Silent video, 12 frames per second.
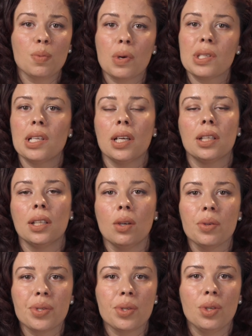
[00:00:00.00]
most likely
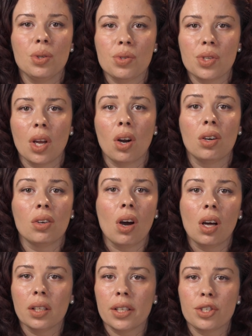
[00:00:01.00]
also using her
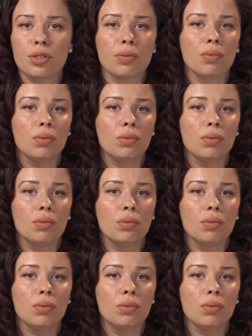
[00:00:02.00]
knowledge